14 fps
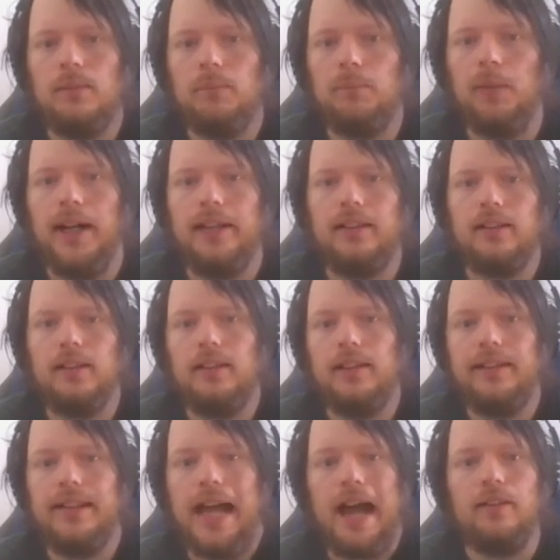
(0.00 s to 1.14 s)
But,
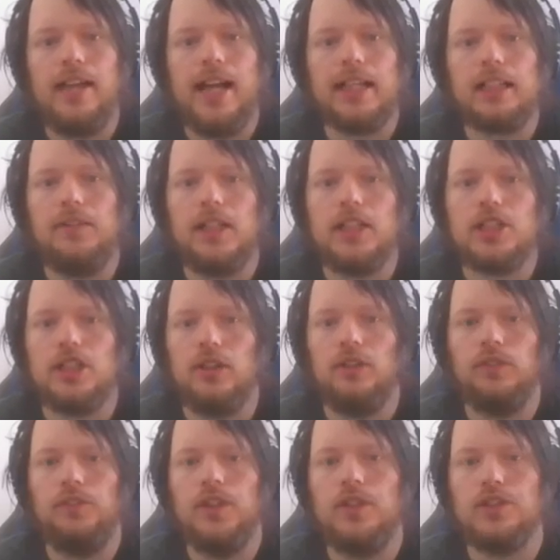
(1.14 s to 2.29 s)
now we activate Shaddoll
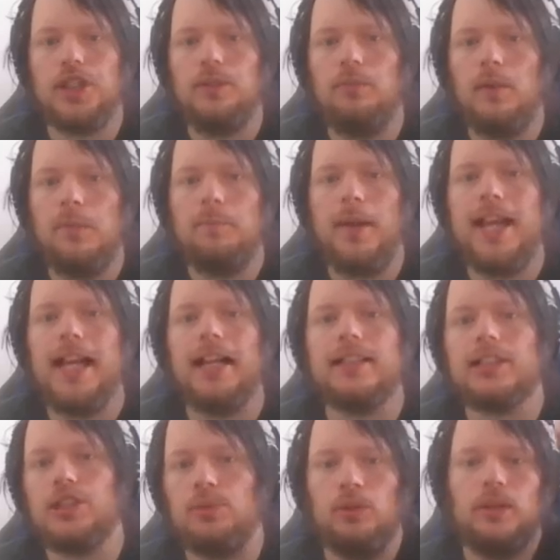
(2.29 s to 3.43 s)
Fusion. We bait out the
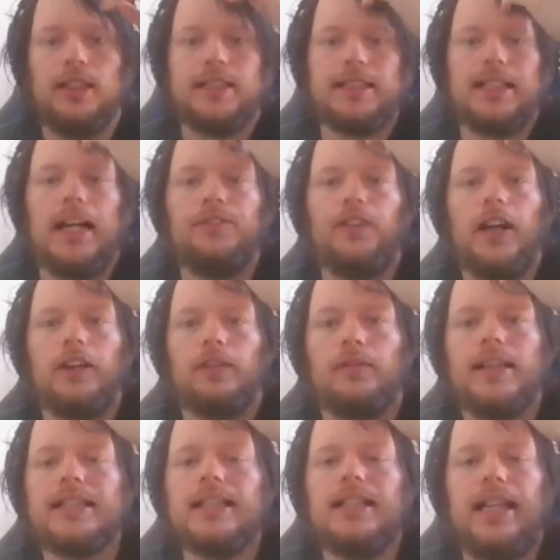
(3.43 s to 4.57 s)
Cerulean Skyfire. The
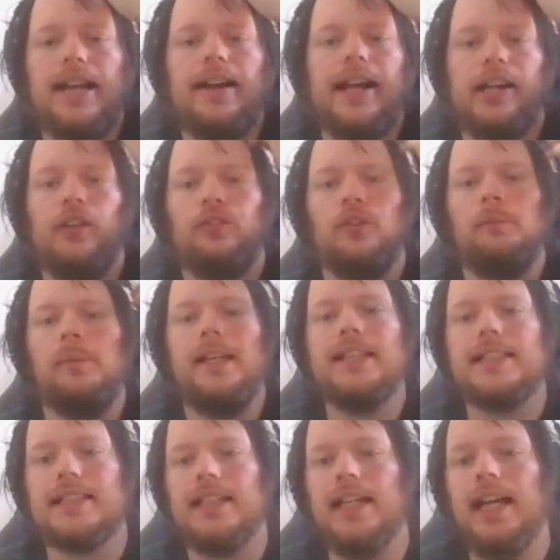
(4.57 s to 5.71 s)
reason there I go for
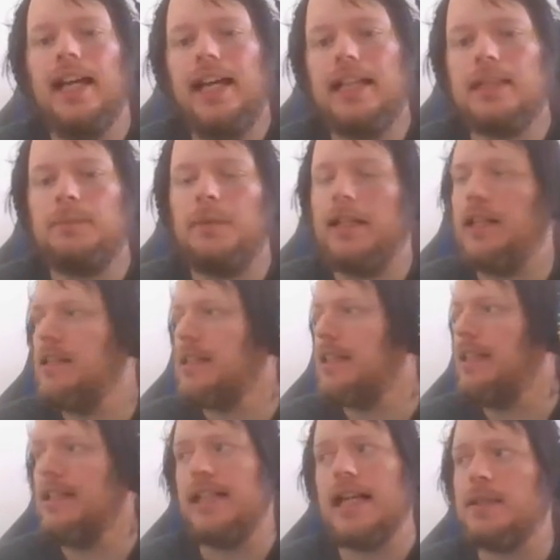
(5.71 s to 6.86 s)
Beast is because in
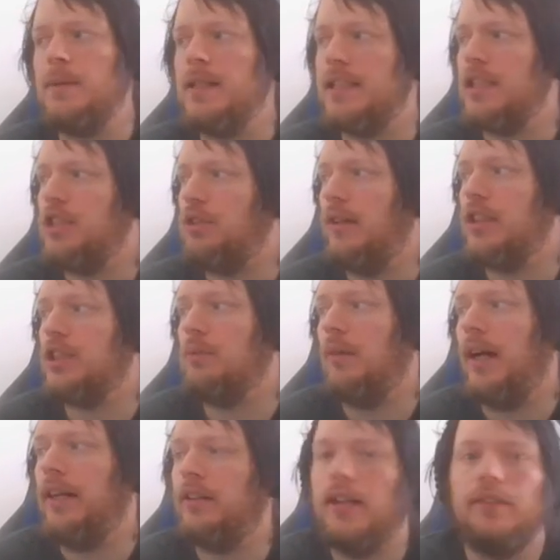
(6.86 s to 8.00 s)
a desperate situation where
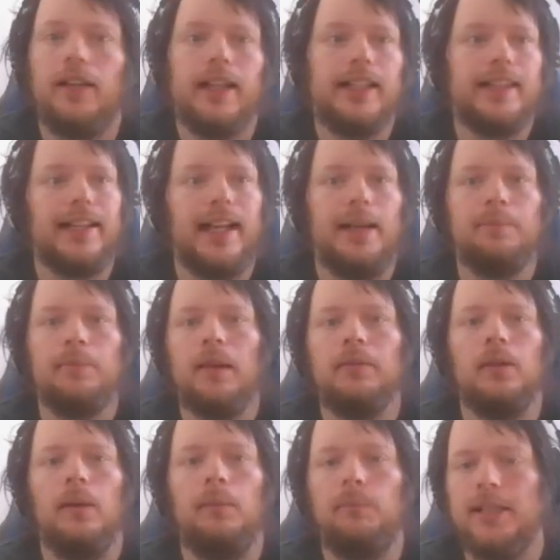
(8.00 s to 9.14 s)
I don't have anything, I probably
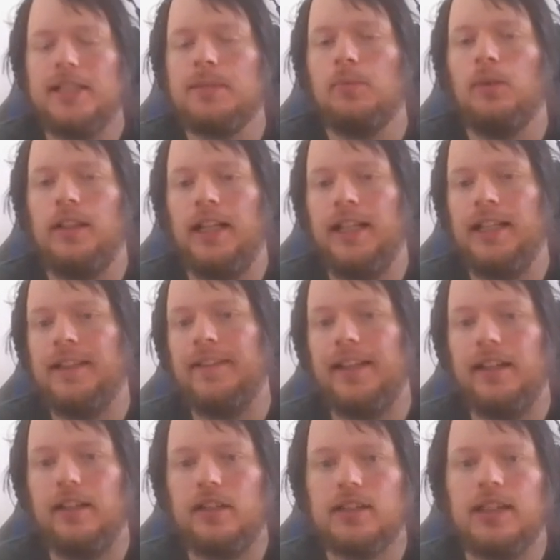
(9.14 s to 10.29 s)
want Beast more than anything
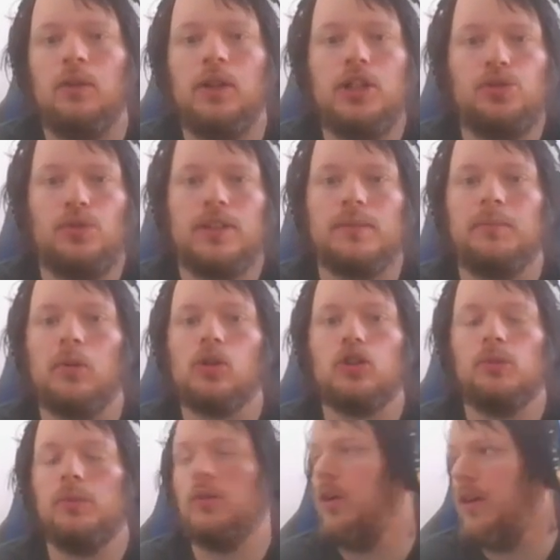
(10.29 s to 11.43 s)
here. I want to draw to
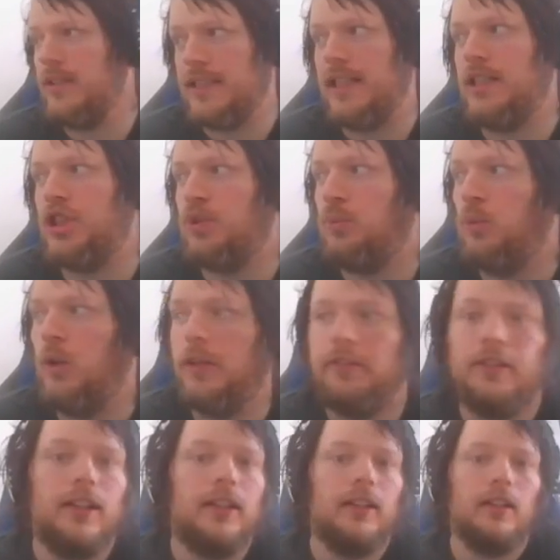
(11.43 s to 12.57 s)
multiple cards, not just one.
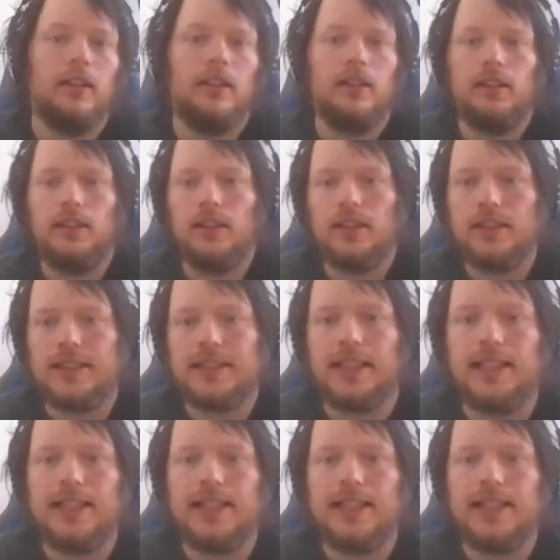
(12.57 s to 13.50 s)
Because it's going